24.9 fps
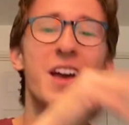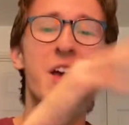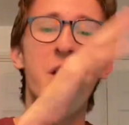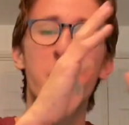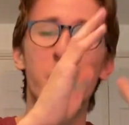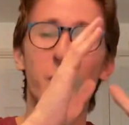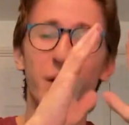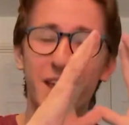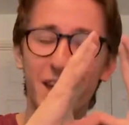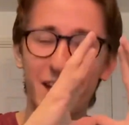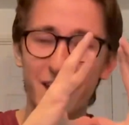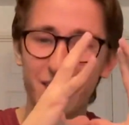
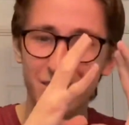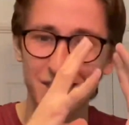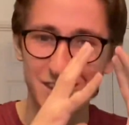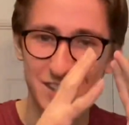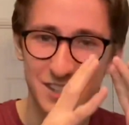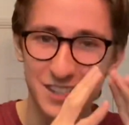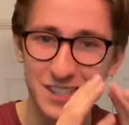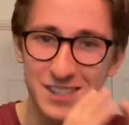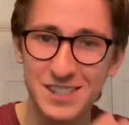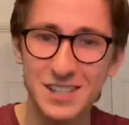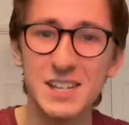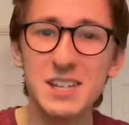we're getting the
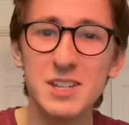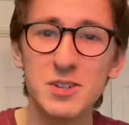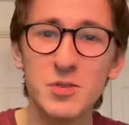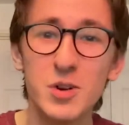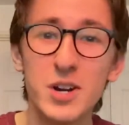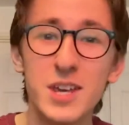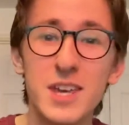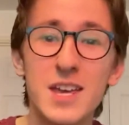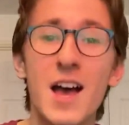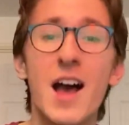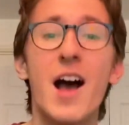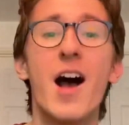
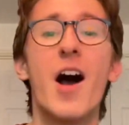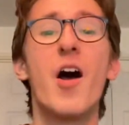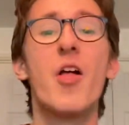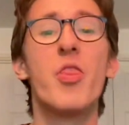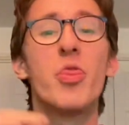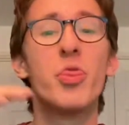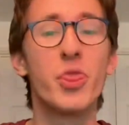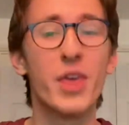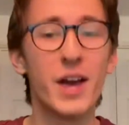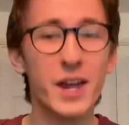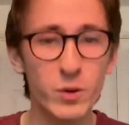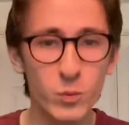Centenary,
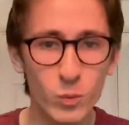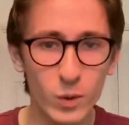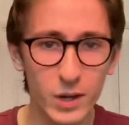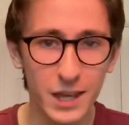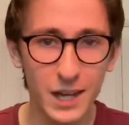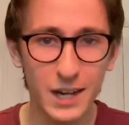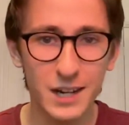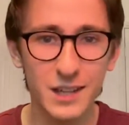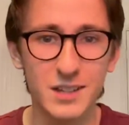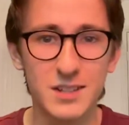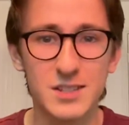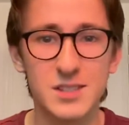and then we're
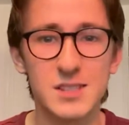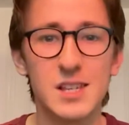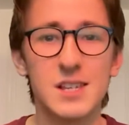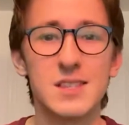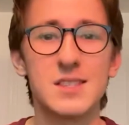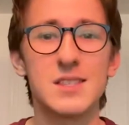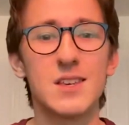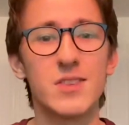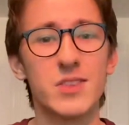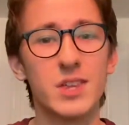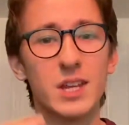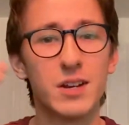getting a
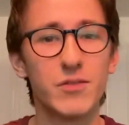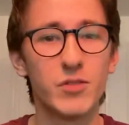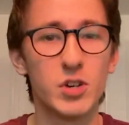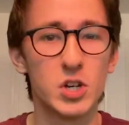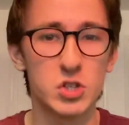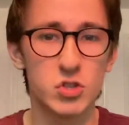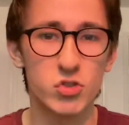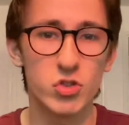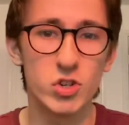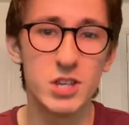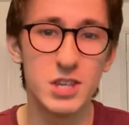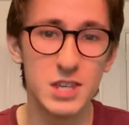60th
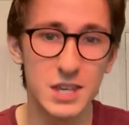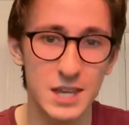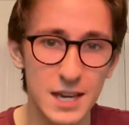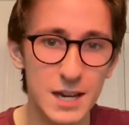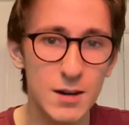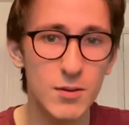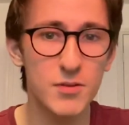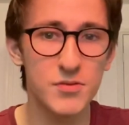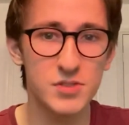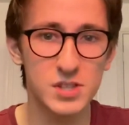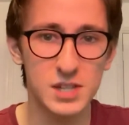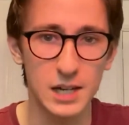anniversary
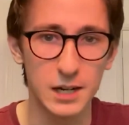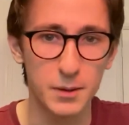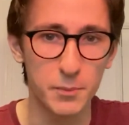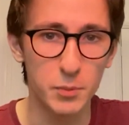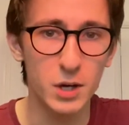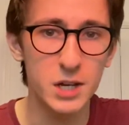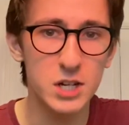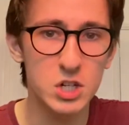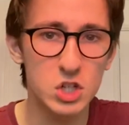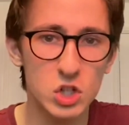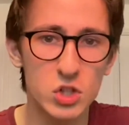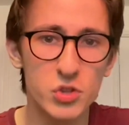year of
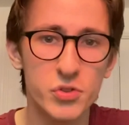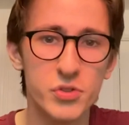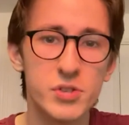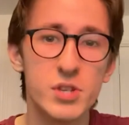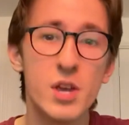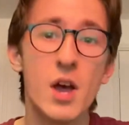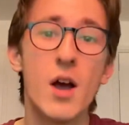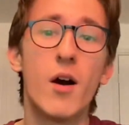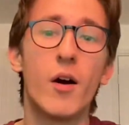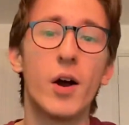celebrations.